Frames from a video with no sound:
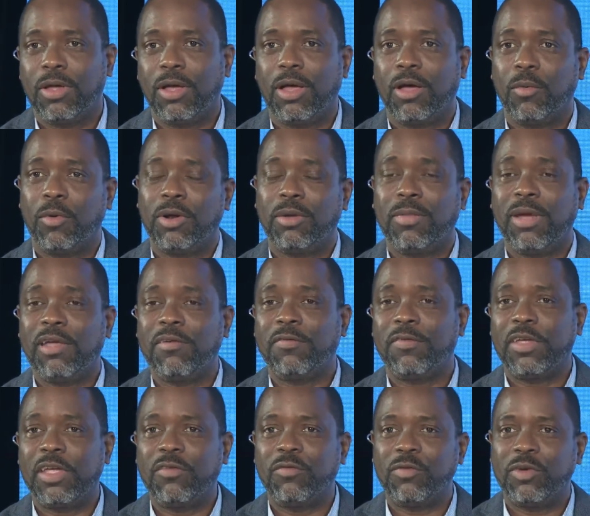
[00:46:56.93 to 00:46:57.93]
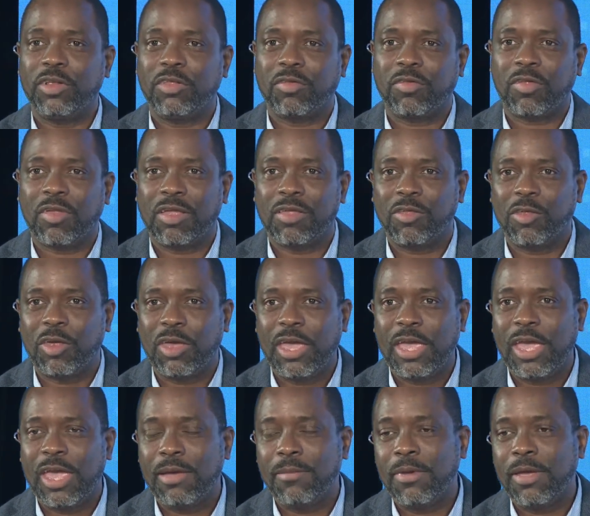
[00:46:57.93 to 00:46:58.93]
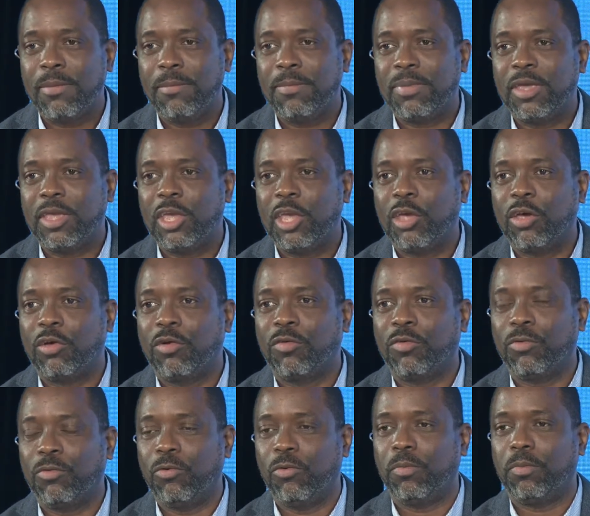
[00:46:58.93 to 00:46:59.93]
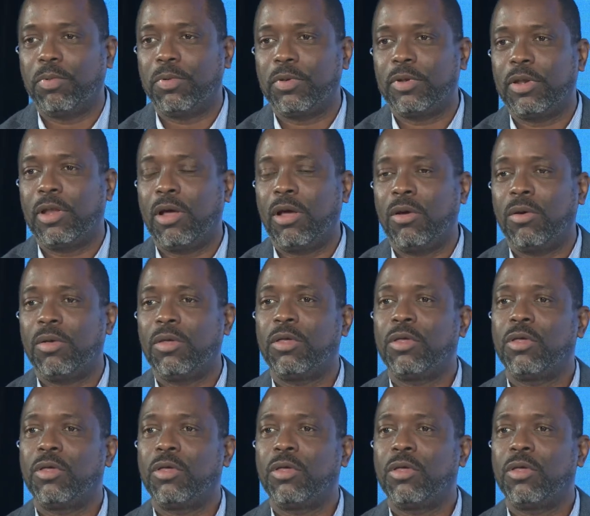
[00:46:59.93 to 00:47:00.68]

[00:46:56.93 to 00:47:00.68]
one of my favorites, JMMB Group. Now,